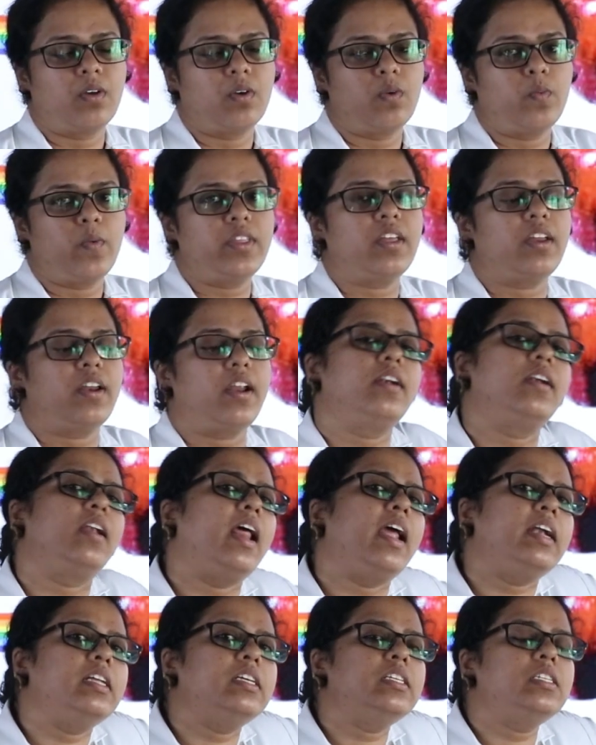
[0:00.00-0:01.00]
when the red
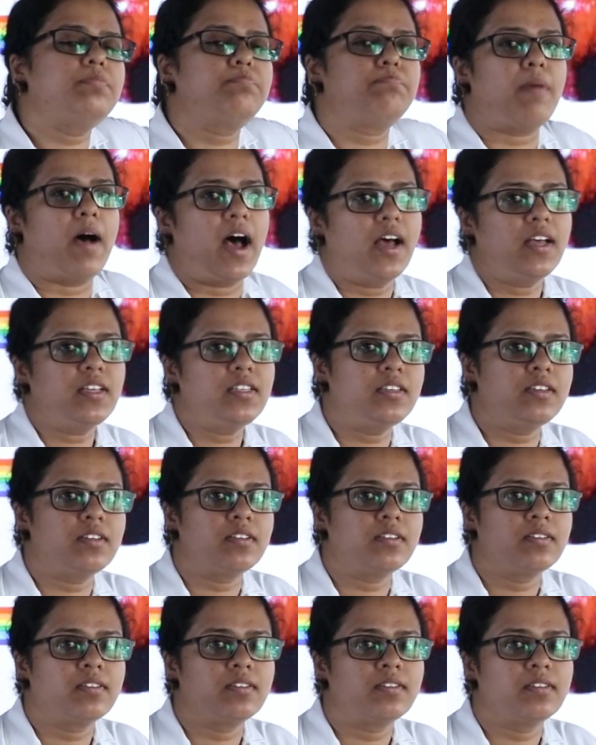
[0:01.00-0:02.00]
light is passed,
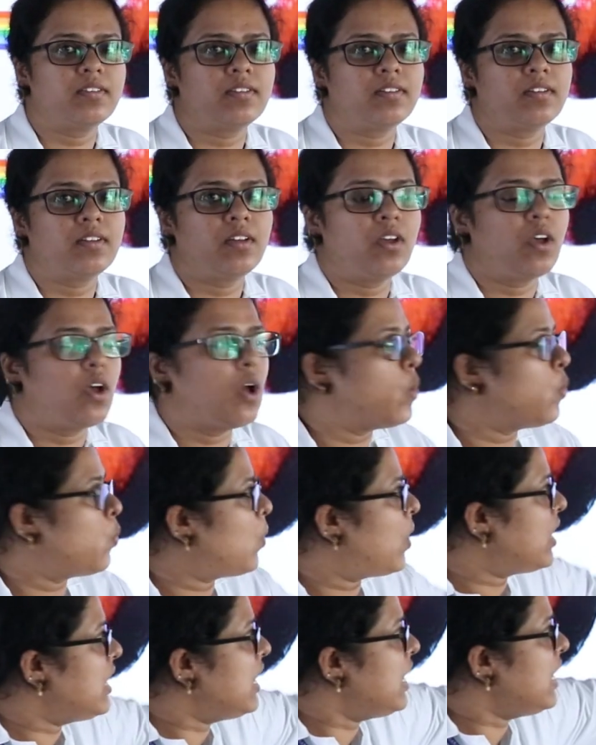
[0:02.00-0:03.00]

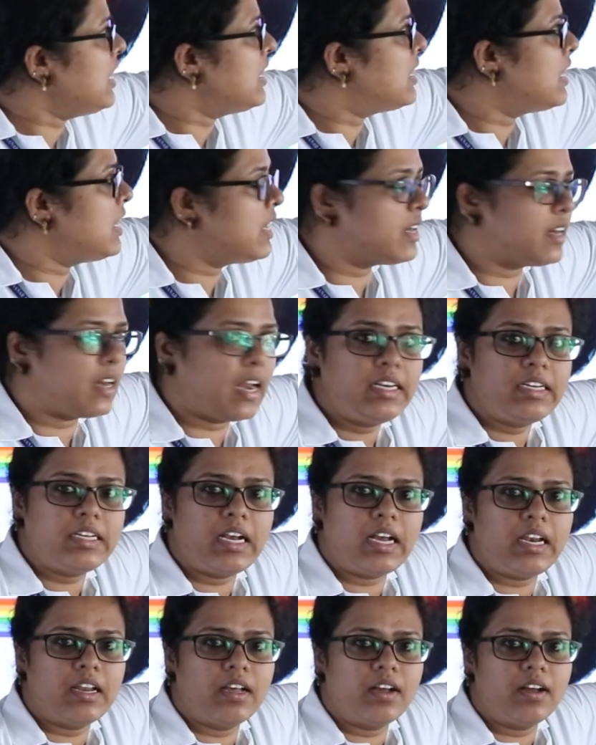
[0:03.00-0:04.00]
only the red
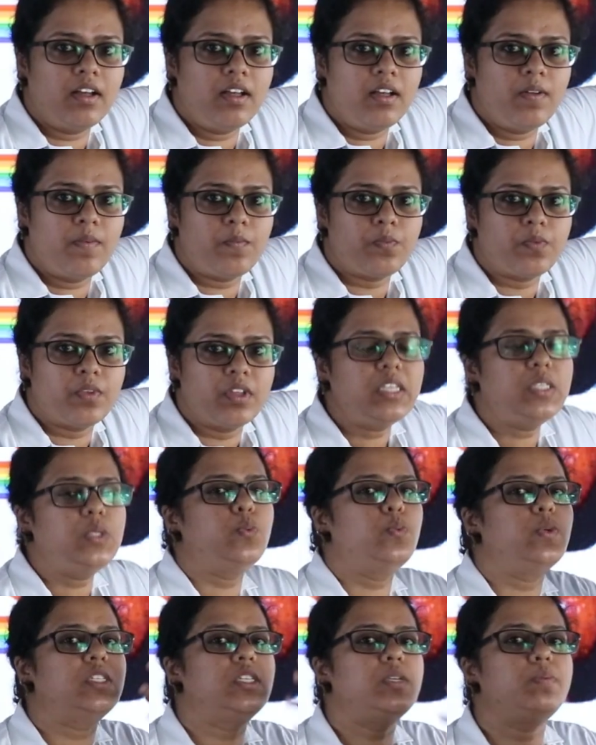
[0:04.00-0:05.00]
color is
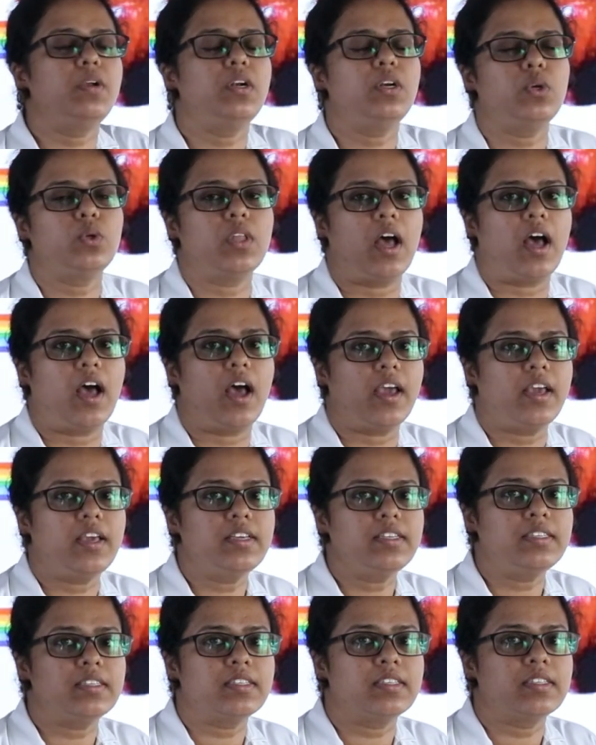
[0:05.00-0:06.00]
visible to the
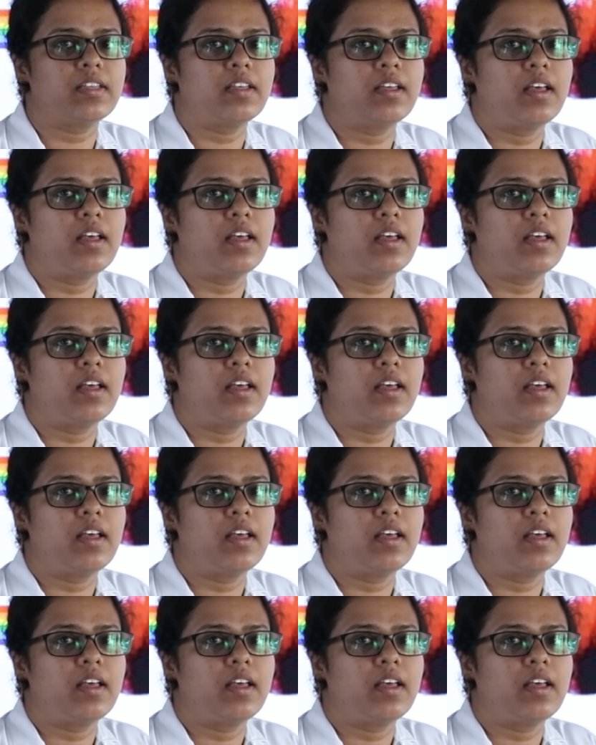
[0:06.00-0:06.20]
eyes